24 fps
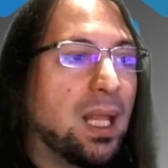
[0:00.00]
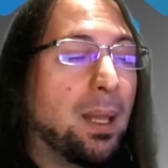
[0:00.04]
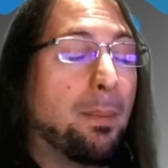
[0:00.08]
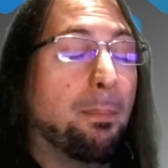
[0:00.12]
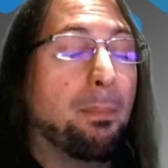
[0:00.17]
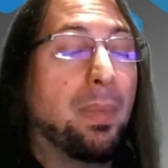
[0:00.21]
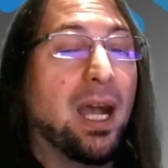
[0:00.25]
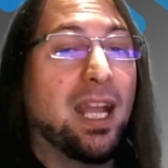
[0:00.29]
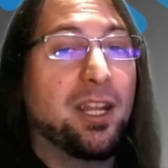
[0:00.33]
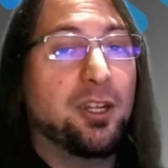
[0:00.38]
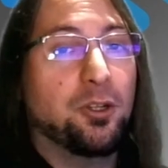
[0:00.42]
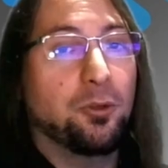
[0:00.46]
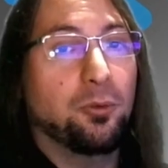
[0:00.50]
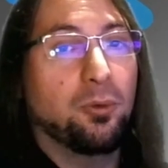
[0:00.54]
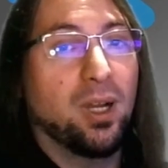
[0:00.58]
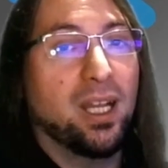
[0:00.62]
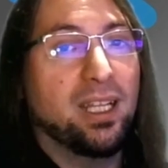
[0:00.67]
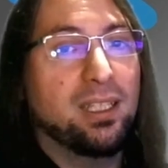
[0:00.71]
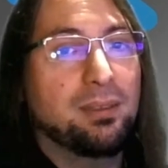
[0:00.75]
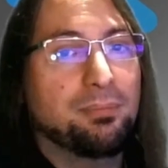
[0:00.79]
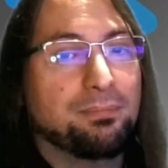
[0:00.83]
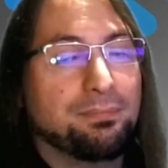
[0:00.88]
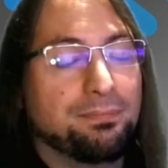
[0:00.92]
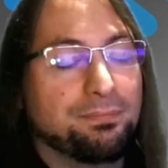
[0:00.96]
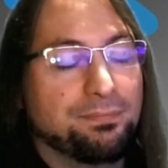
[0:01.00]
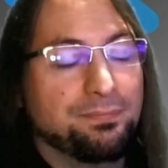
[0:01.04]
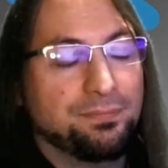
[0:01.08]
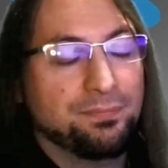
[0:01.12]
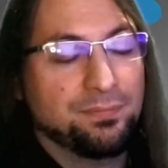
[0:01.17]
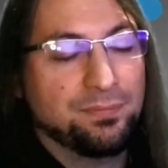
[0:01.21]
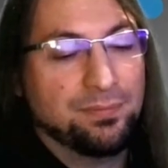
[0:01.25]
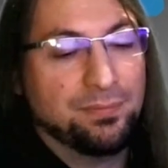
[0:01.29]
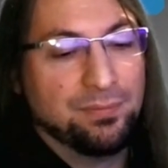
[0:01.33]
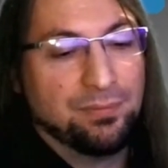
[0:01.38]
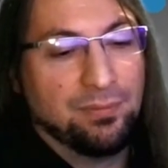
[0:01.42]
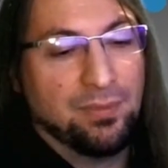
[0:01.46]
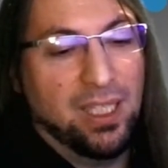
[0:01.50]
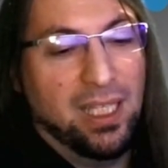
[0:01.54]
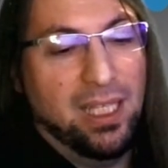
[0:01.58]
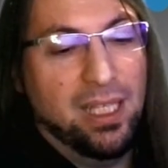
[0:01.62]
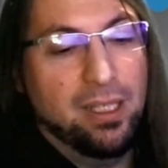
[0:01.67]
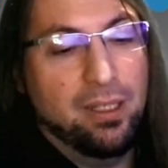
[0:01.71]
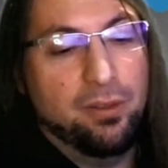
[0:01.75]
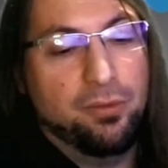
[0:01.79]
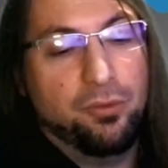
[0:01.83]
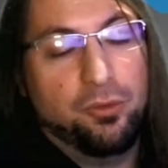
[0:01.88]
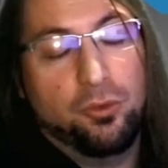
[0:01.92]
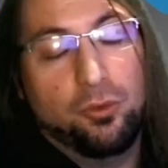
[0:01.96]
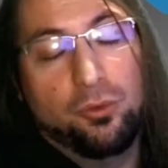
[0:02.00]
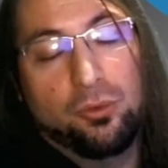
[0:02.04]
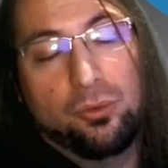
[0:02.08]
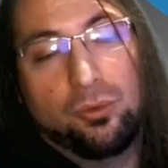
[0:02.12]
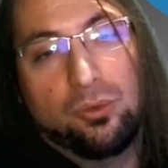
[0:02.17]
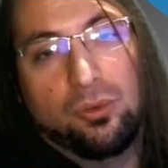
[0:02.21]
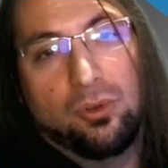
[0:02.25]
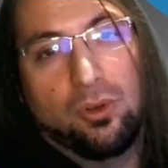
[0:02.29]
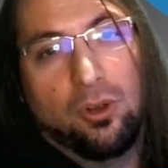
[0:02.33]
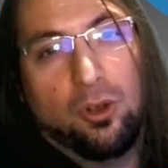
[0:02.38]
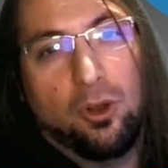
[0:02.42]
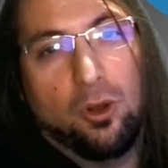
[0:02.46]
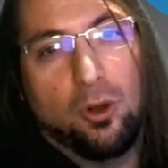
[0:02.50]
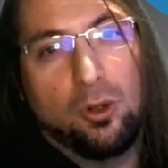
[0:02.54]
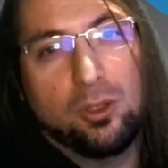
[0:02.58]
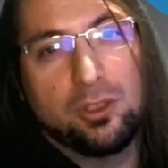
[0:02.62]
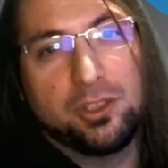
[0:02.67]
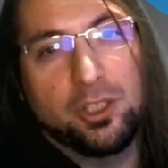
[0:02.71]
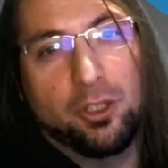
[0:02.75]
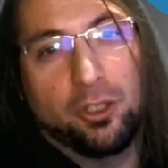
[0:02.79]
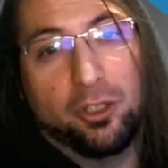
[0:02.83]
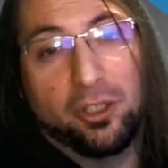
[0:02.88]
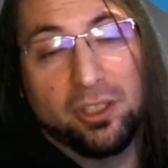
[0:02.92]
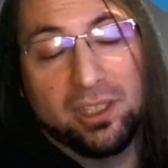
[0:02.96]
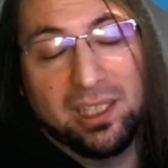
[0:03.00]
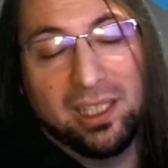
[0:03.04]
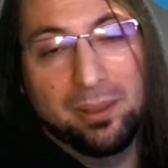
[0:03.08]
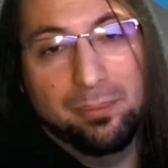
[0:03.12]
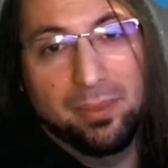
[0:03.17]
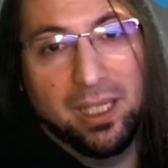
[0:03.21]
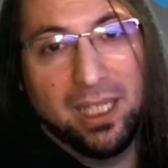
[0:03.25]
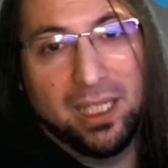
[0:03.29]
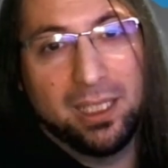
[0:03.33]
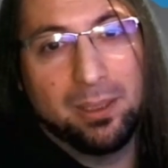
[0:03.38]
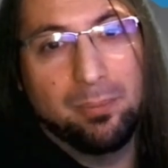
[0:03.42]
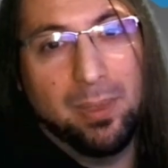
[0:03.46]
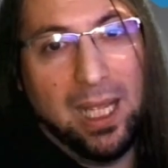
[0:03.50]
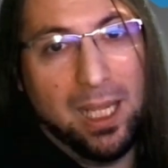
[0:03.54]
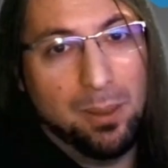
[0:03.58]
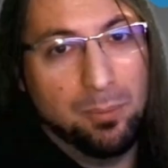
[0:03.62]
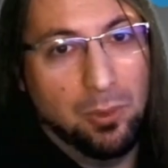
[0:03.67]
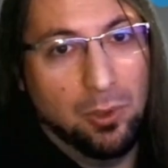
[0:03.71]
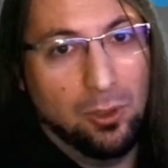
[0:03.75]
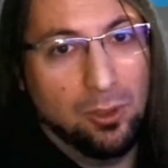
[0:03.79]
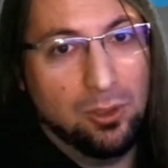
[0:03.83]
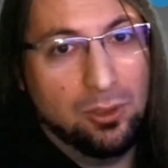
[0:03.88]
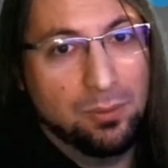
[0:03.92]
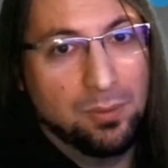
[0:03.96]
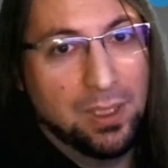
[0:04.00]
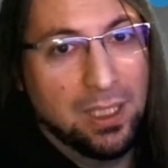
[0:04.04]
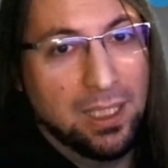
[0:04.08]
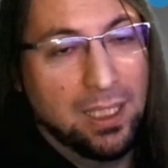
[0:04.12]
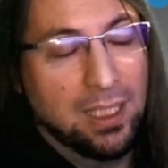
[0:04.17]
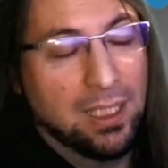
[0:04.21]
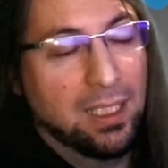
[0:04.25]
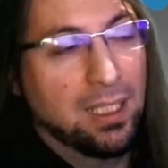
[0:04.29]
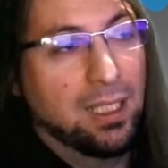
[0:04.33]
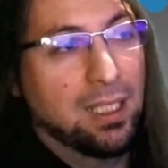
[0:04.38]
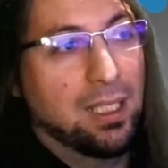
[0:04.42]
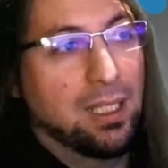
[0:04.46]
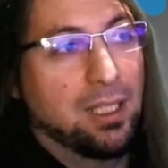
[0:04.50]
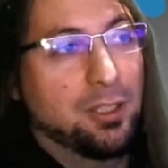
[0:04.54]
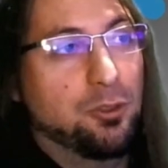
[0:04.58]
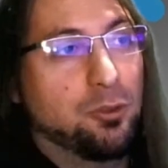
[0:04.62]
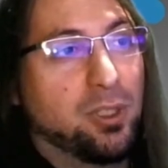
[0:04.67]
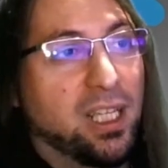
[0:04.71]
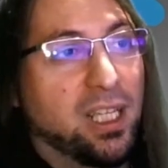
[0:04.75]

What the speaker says: By the way, if you hold a Gutenberg Bible, you